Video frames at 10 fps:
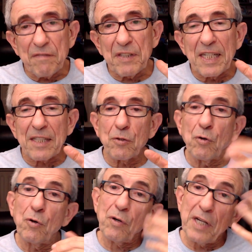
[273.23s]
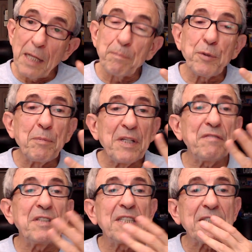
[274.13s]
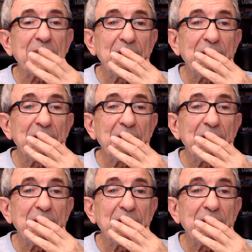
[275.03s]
in it or help you believe in it,